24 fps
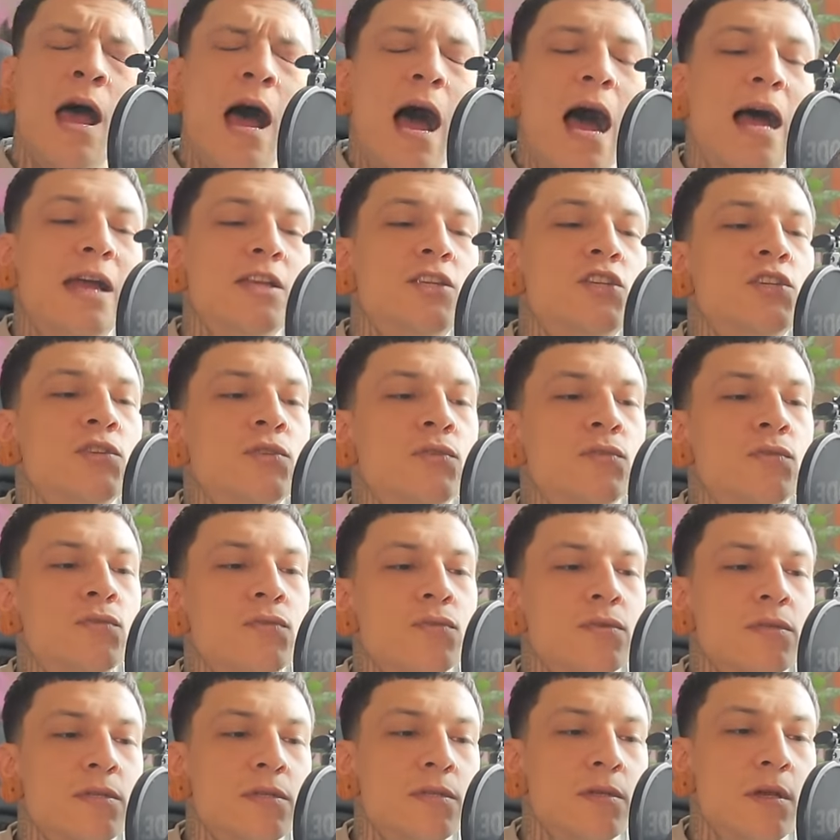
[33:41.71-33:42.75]
I
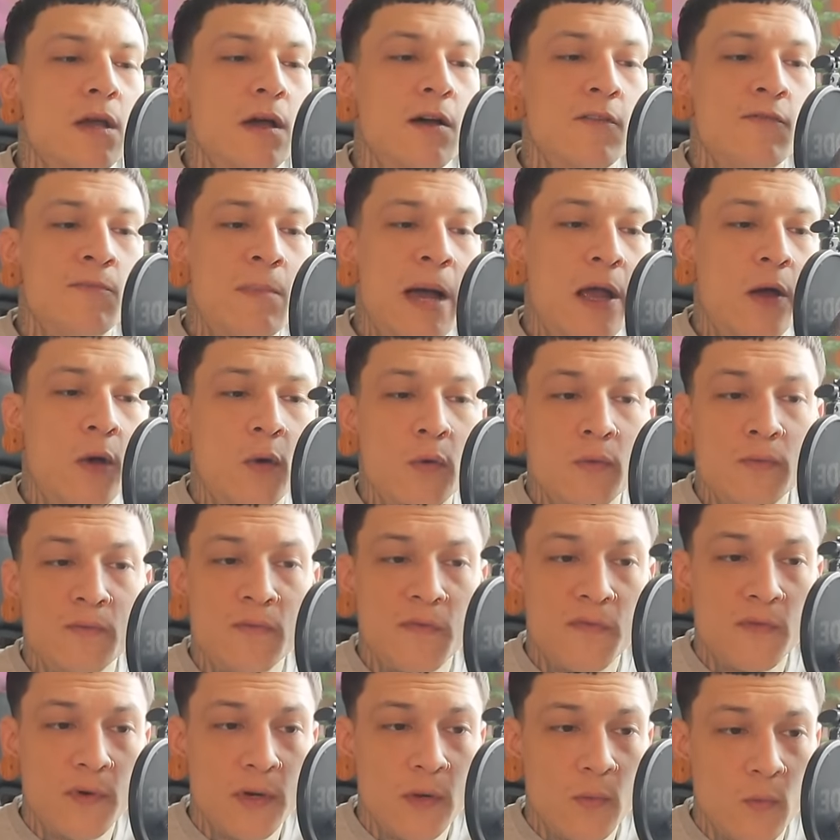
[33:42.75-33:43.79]
choose of my own
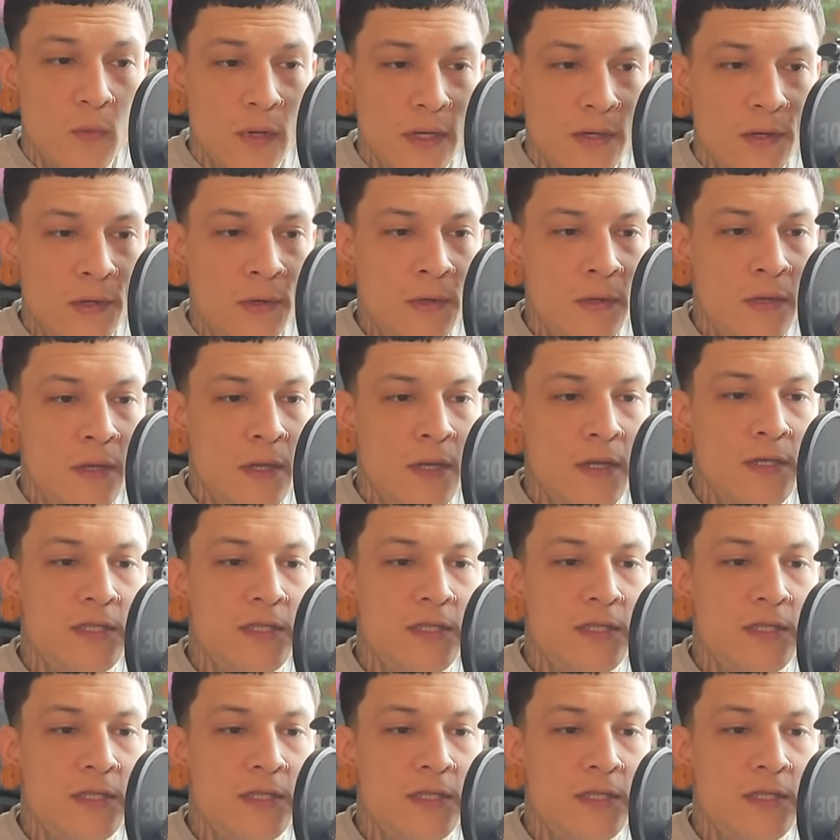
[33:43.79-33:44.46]
free will